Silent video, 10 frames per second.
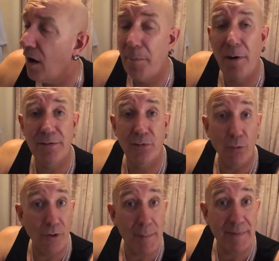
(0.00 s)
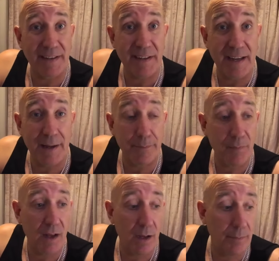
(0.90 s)
4:30. Not having dinner yet.
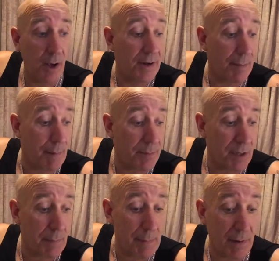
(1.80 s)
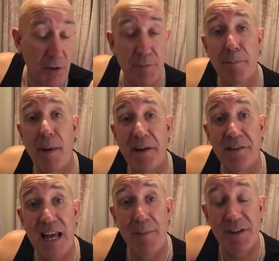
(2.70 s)
No doubt Mum's going to make me a nice big bacon sandwich